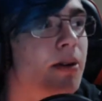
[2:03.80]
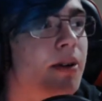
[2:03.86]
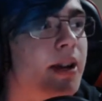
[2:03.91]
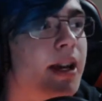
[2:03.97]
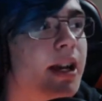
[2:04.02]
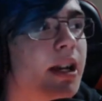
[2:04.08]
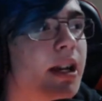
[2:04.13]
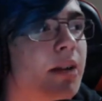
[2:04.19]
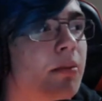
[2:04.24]

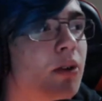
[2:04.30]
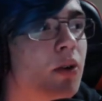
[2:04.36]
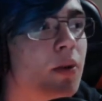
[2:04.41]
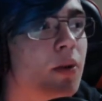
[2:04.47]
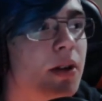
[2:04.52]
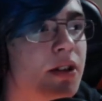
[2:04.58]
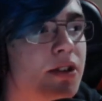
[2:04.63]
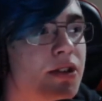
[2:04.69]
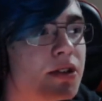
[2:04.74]
And I'm
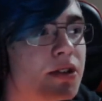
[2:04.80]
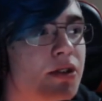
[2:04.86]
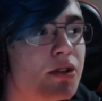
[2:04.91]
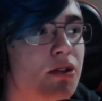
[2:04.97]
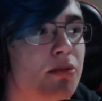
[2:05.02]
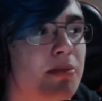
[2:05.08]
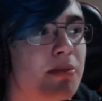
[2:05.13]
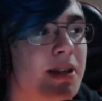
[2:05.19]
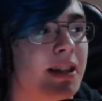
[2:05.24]
going
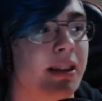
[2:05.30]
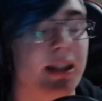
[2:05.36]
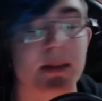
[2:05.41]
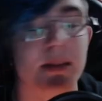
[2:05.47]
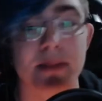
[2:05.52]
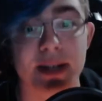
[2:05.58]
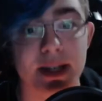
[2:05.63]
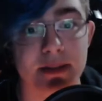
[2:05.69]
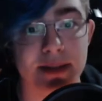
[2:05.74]
to be
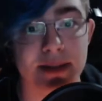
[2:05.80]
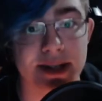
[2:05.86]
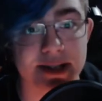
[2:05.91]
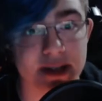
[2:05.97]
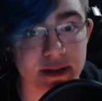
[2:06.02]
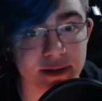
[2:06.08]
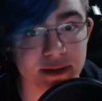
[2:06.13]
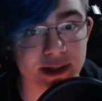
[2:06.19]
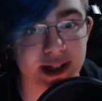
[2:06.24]
limiting
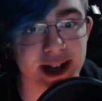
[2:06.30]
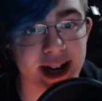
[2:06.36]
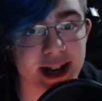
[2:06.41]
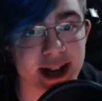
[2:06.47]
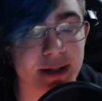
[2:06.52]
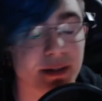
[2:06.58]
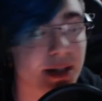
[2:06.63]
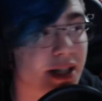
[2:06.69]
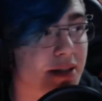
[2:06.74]
myself a lot.
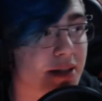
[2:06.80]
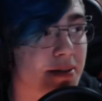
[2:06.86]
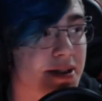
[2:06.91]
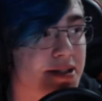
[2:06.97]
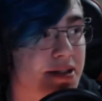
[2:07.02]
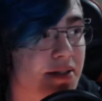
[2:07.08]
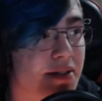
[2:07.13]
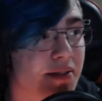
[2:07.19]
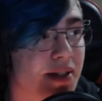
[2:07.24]
I'm going to give
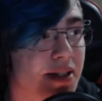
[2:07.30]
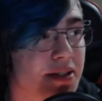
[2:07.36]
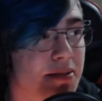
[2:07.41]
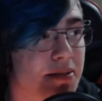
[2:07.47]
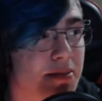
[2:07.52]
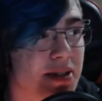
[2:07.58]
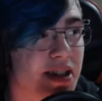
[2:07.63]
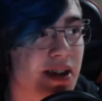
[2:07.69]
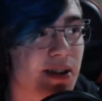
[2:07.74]
myself like
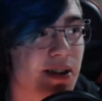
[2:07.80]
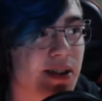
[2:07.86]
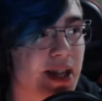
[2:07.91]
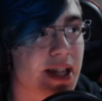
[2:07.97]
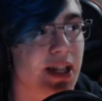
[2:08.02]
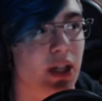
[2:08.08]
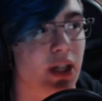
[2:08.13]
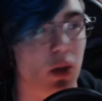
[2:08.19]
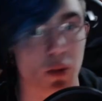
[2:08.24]
some gear
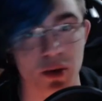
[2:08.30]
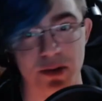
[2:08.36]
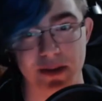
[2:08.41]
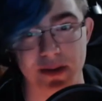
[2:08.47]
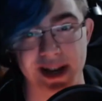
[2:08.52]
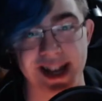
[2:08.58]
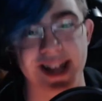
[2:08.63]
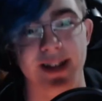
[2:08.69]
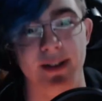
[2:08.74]
that lowers my
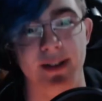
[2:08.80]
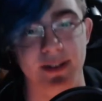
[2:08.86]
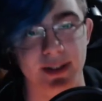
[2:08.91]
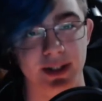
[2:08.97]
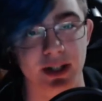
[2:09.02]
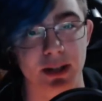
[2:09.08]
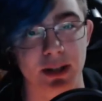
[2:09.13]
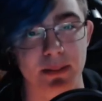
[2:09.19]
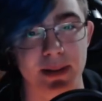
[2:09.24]
health a
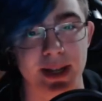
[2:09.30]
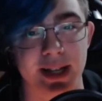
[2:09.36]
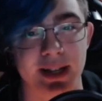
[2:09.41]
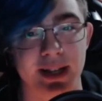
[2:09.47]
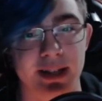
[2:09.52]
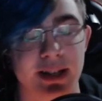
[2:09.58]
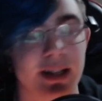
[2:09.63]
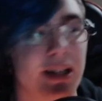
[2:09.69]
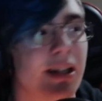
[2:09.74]
little bit.
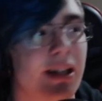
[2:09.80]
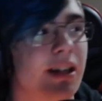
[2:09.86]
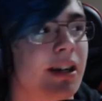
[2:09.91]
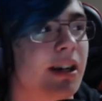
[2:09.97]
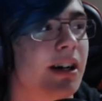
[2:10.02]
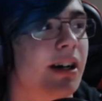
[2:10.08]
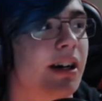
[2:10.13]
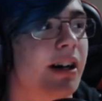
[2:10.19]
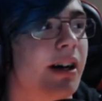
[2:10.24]

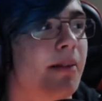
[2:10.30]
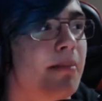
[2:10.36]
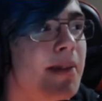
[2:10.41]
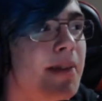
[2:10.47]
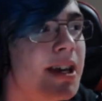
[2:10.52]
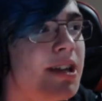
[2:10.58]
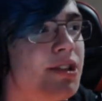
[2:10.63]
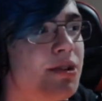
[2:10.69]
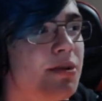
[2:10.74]

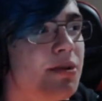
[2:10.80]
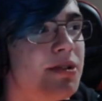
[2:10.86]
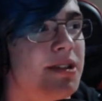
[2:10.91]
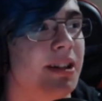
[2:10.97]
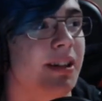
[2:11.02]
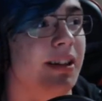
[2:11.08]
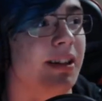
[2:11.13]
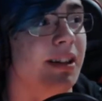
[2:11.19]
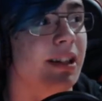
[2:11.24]
Make it so it's a
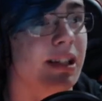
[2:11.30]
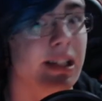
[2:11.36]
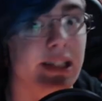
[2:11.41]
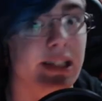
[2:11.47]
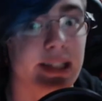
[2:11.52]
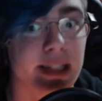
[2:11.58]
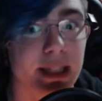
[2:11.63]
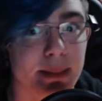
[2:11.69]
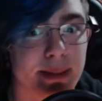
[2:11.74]

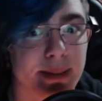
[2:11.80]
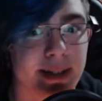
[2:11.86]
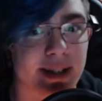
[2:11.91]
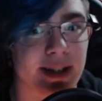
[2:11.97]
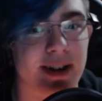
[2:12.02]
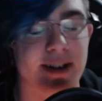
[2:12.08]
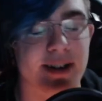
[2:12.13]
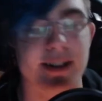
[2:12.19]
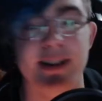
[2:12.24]
little bit
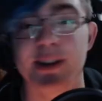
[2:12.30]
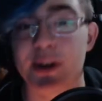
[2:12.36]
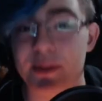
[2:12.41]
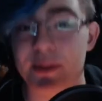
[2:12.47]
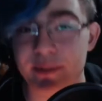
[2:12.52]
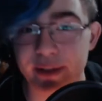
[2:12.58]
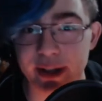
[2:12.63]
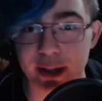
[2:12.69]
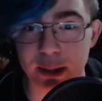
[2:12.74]
harder and
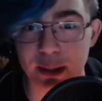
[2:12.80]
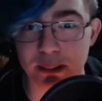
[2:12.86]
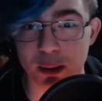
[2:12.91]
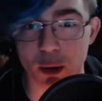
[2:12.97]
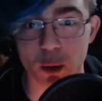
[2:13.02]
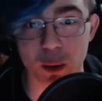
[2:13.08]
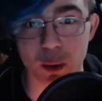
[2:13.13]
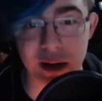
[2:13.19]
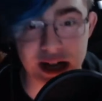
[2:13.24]
hopefully a little more
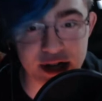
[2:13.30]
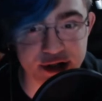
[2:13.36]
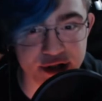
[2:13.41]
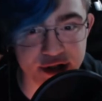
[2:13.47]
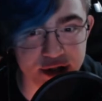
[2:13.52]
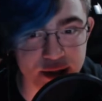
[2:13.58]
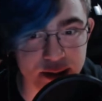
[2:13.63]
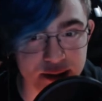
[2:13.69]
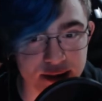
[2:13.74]

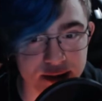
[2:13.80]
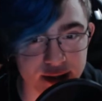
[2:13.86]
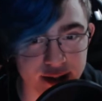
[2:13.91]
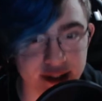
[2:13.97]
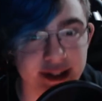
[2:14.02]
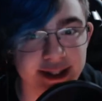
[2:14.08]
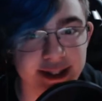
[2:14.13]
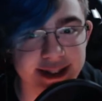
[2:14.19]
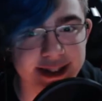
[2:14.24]
rage-inducing.
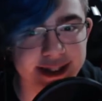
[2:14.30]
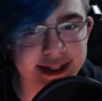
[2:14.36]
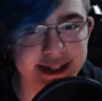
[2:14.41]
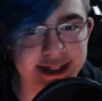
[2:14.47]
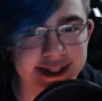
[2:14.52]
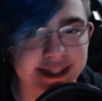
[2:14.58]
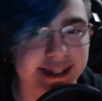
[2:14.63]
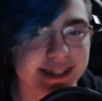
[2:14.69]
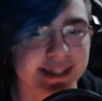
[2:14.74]

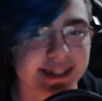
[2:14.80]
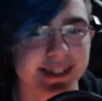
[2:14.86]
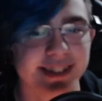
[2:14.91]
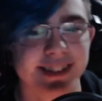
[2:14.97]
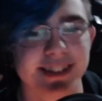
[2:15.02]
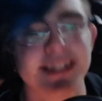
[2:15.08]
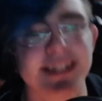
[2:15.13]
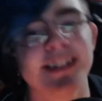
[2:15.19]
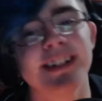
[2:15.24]

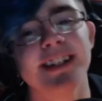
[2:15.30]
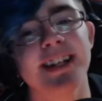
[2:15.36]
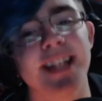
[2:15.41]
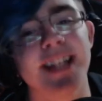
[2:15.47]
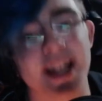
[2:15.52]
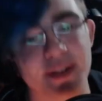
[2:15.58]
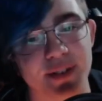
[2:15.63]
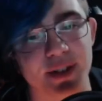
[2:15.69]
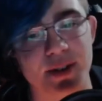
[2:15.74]

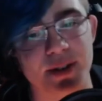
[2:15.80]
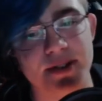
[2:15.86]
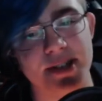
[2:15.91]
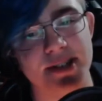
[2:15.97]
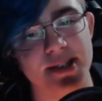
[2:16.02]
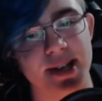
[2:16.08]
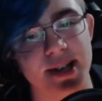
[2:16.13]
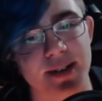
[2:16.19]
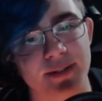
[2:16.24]
Heaven knows that's
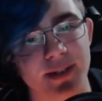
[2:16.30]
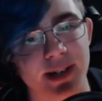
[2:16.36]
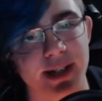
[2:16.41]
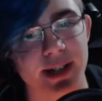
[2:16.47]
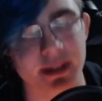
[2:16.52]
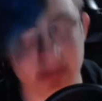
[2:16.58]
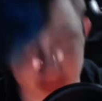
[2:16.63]
kind of funny.